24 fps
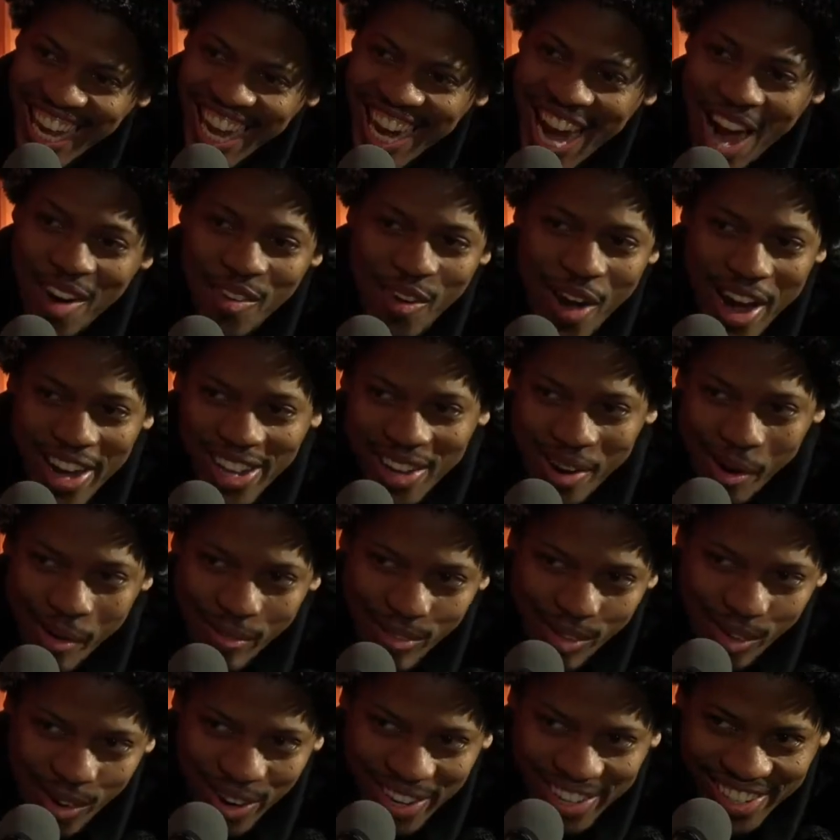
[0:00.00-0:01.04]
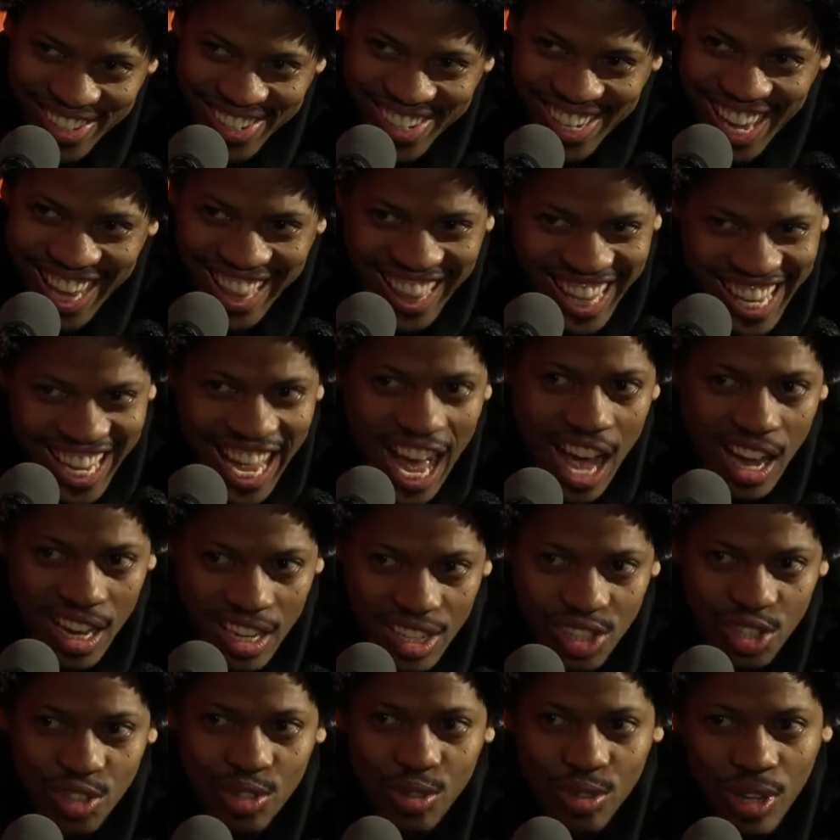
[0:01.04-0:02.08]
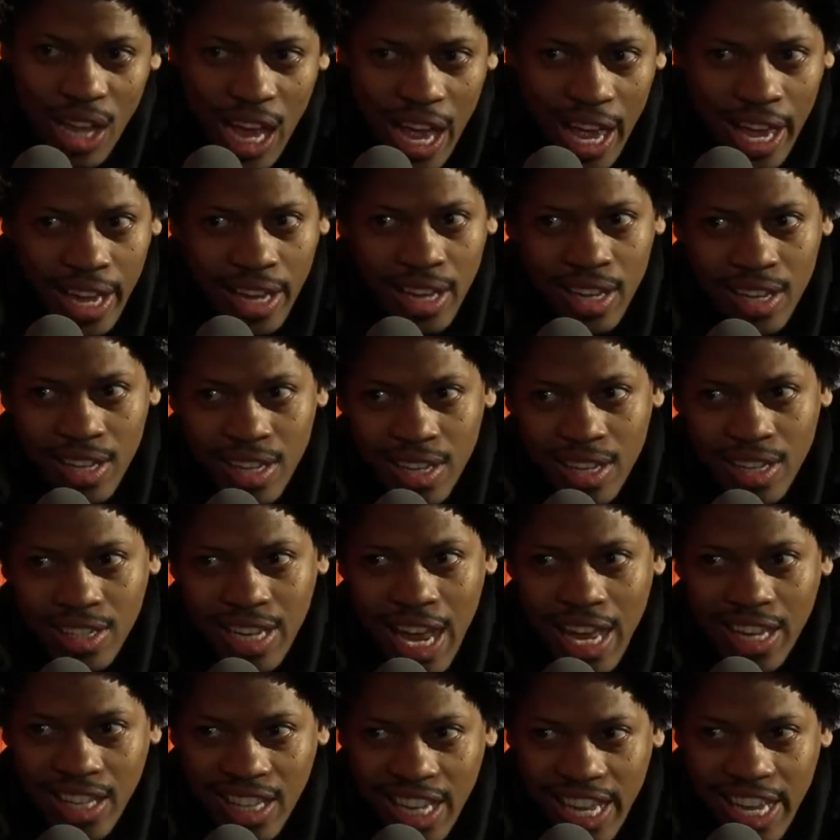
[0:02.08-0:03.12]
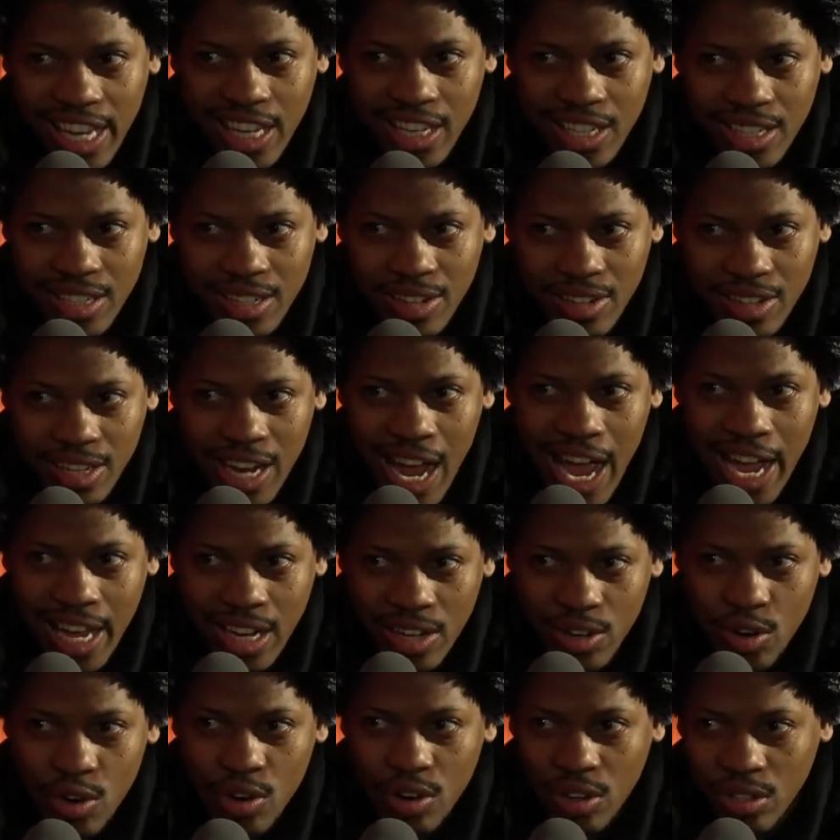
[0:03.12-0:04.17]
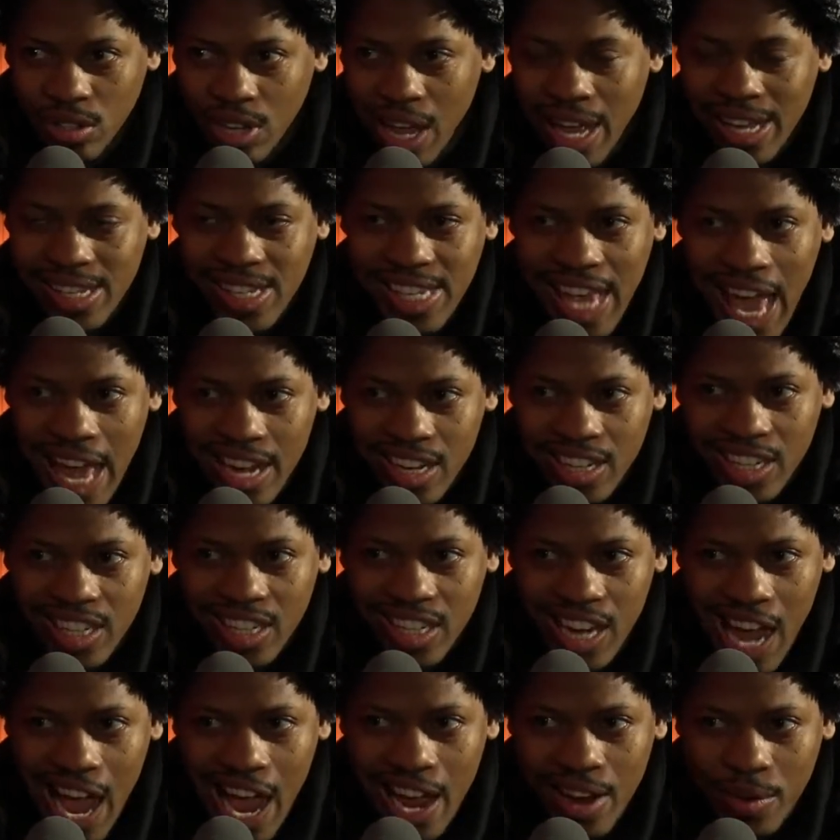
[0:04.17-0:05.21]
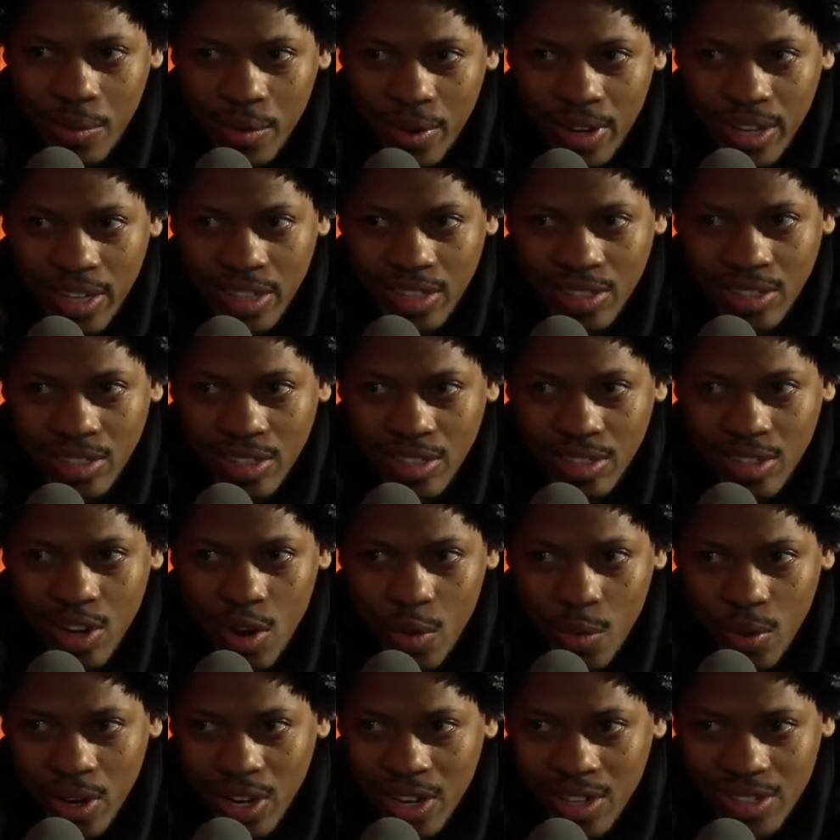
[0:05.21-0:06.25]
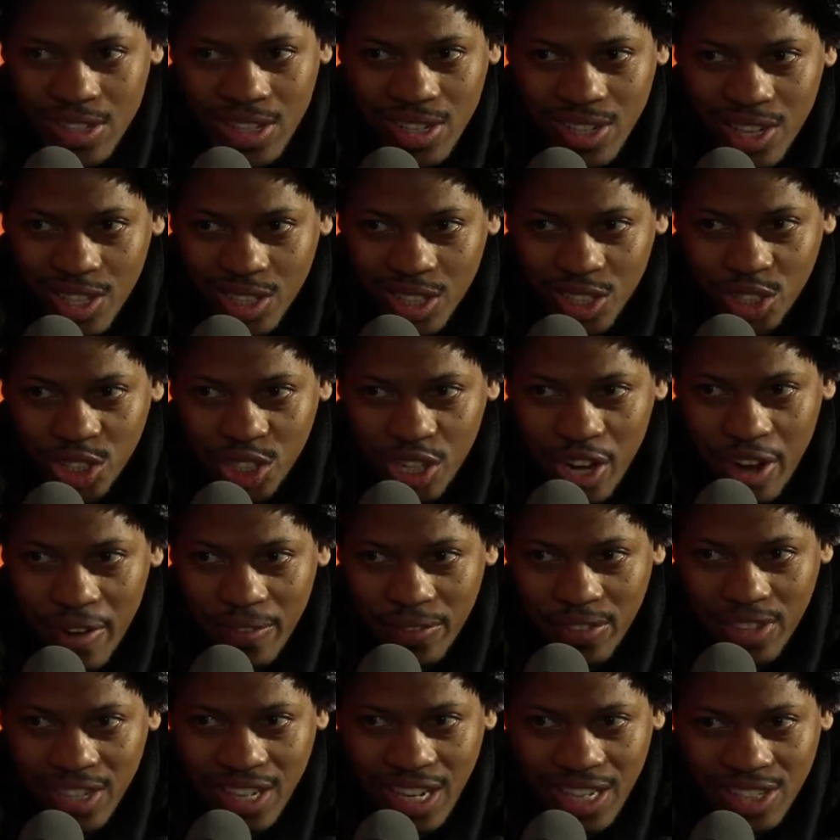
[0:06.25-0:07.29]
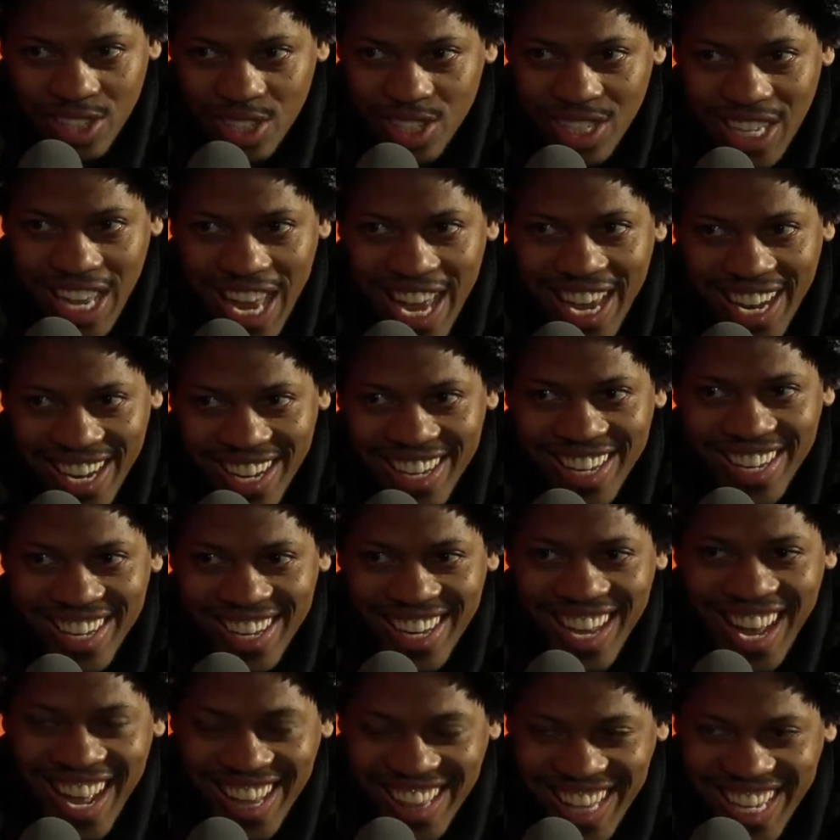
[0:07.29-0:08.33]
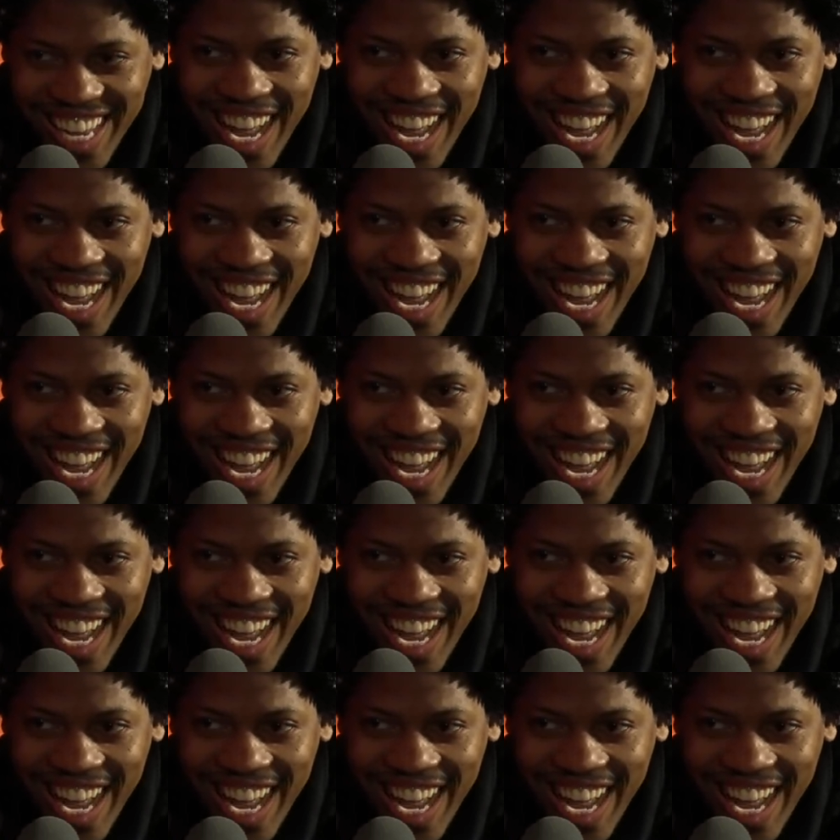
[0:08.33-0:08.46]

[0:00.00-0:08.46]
I got radio voice. I think I could do like that late night on like Saturday night when no one else can get the shift, and it's like I think